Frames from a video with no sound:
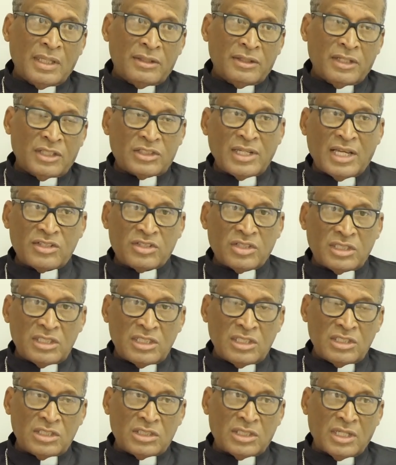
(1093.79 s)

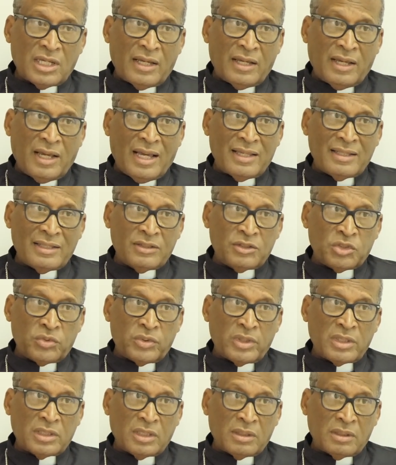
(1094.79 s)
necessities
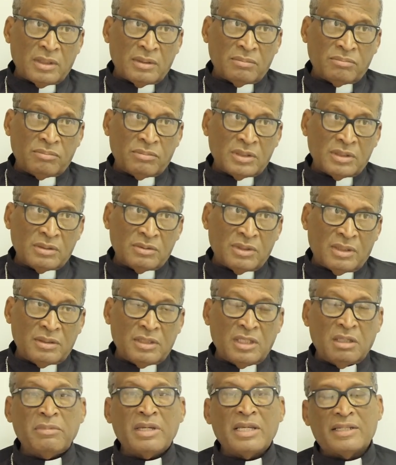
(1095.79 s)
during the
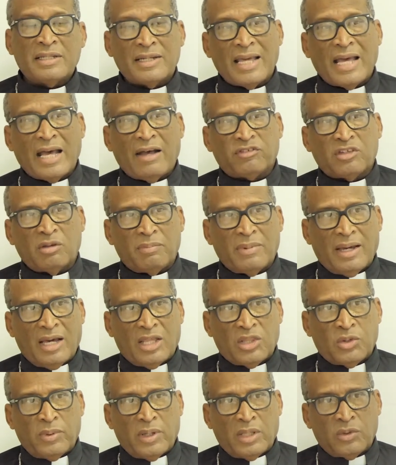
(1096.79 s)
immediate
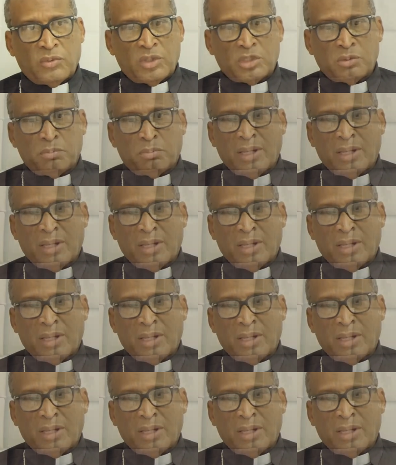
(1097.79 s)
aftermath, whether it's